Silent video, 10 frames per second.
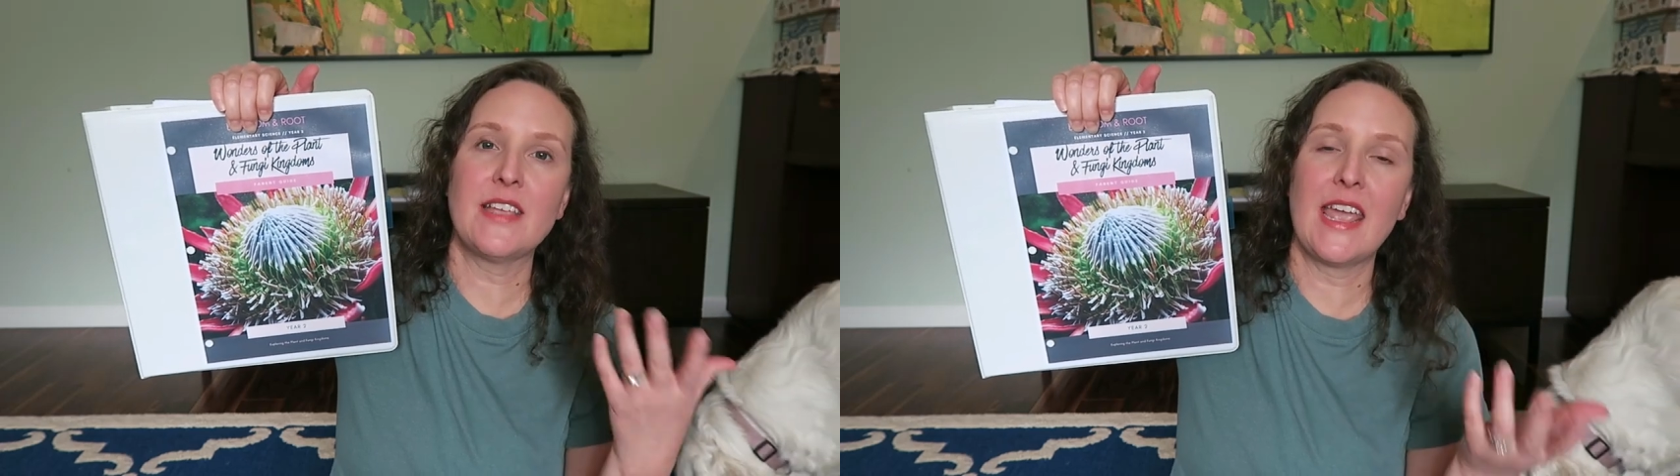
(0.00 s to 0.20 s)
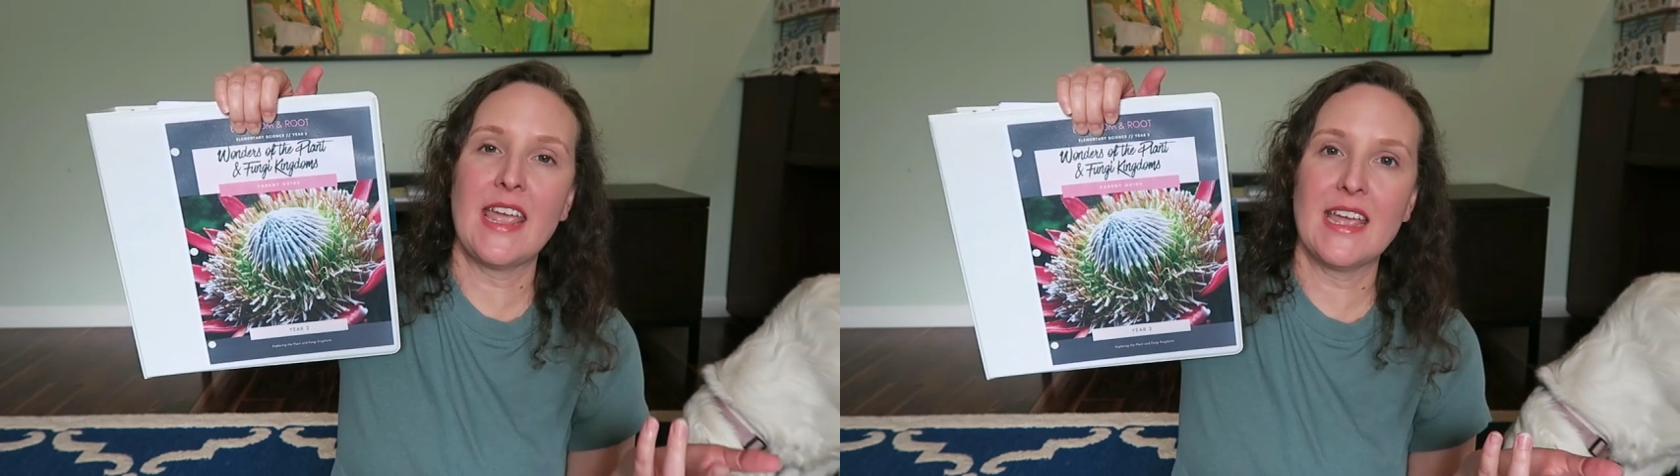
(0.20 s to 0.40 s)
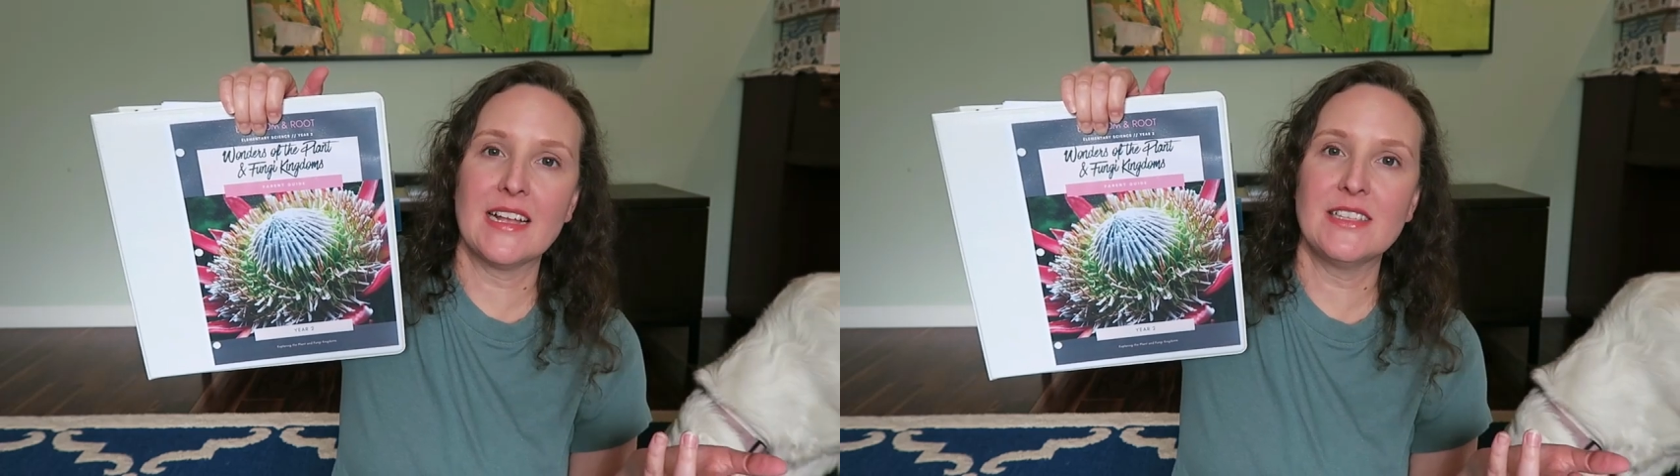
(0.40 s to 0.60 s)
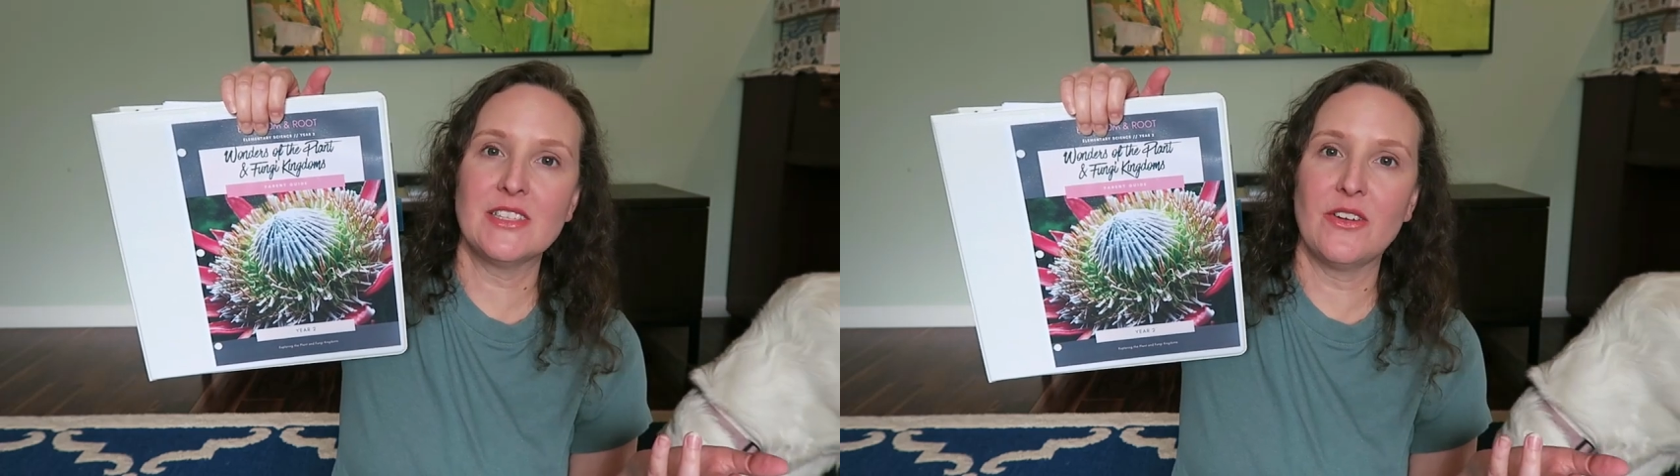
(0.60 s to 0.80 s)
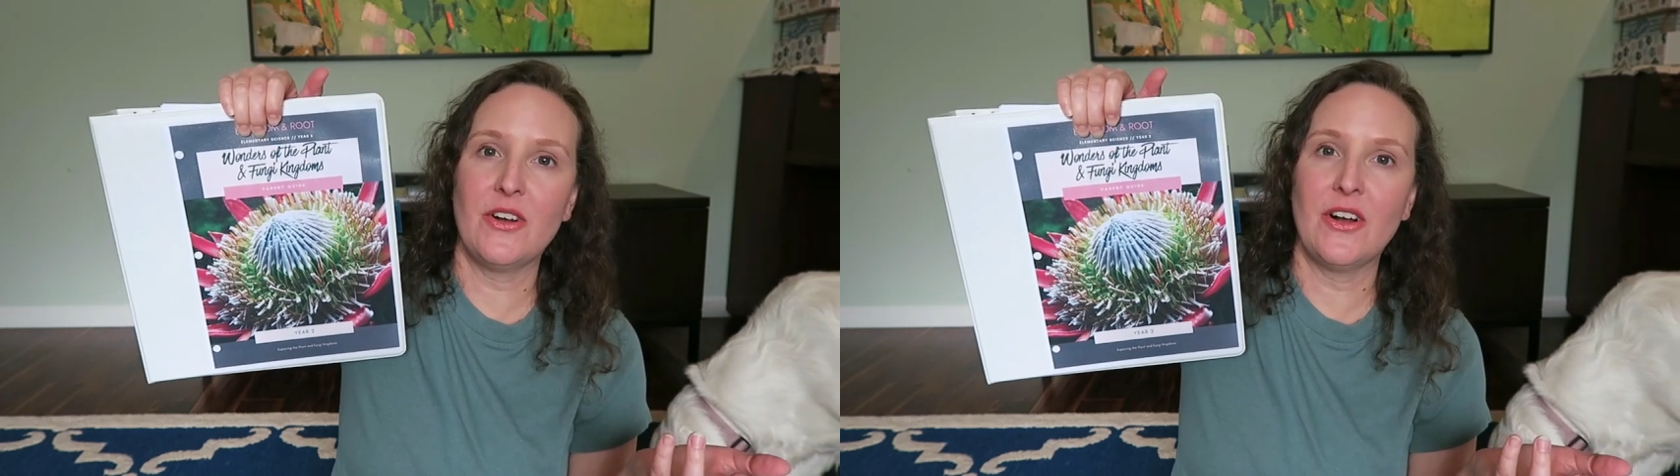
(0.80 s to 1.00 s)

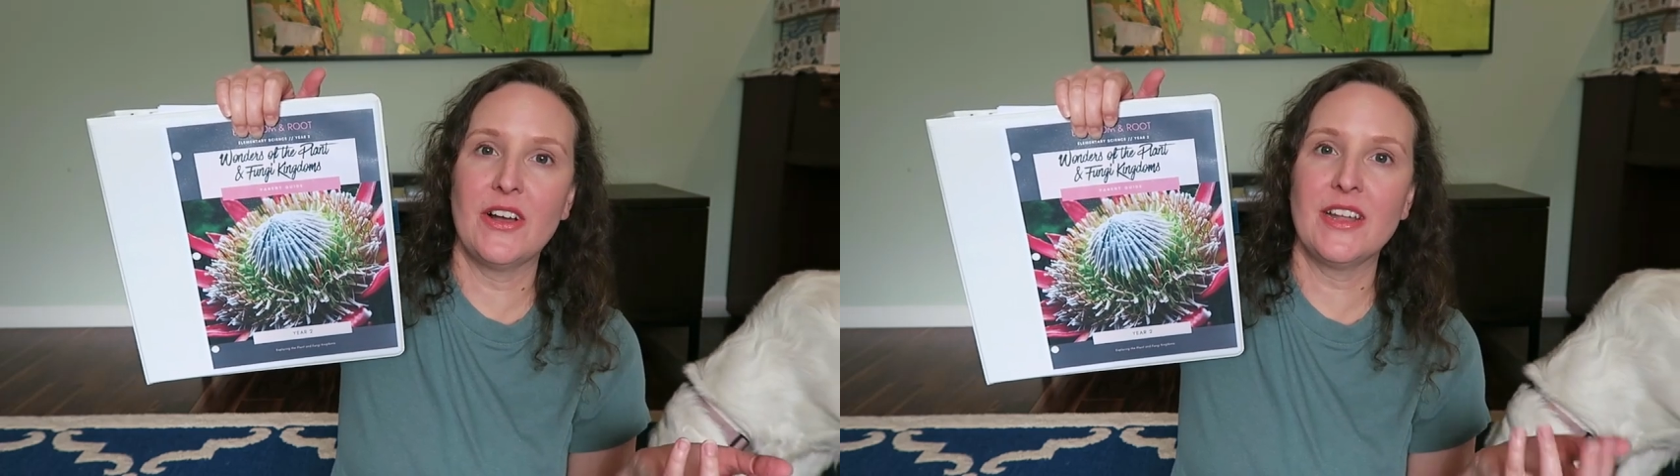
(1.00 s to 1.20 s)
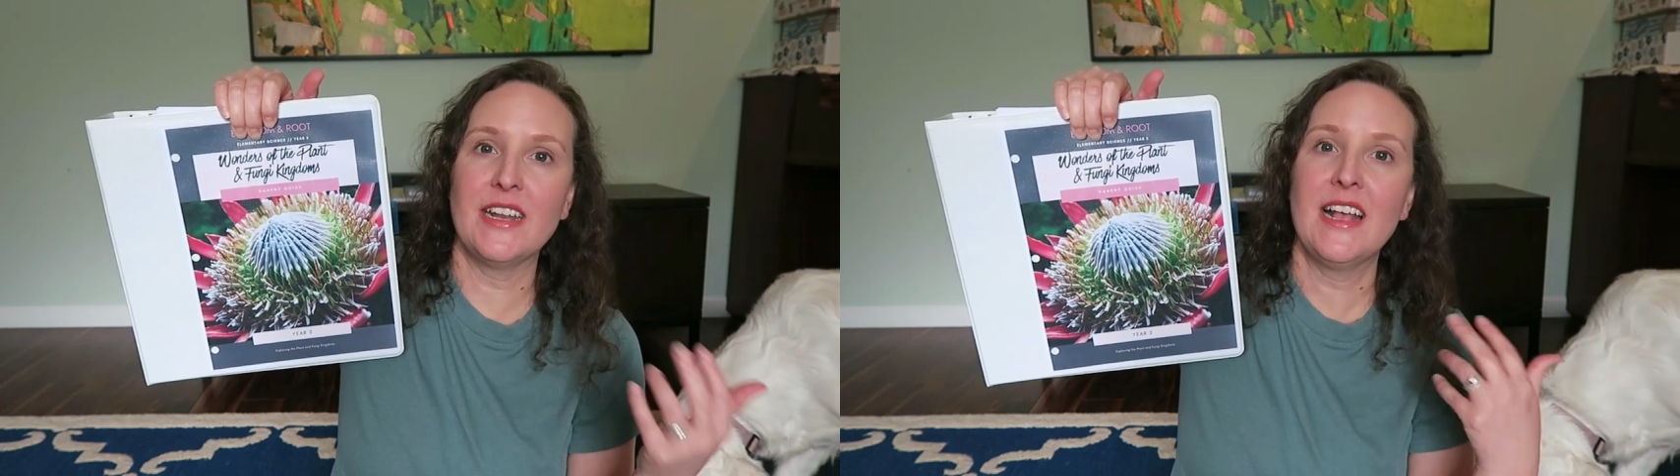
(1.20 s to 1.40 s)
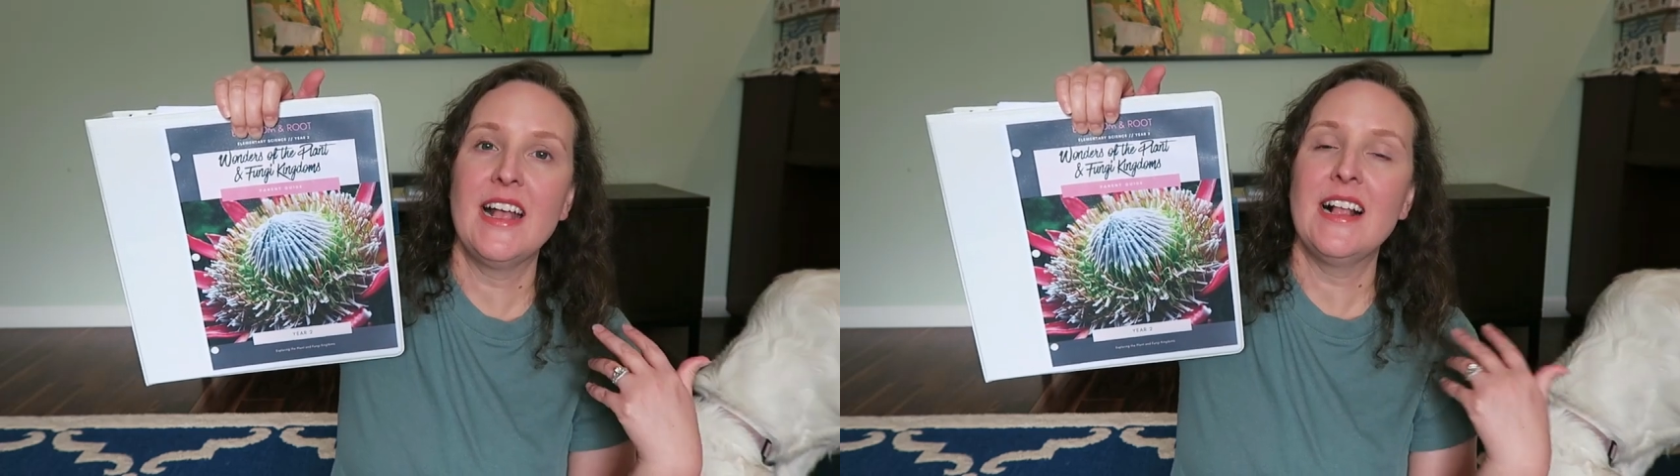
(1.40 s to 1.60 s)
hands-on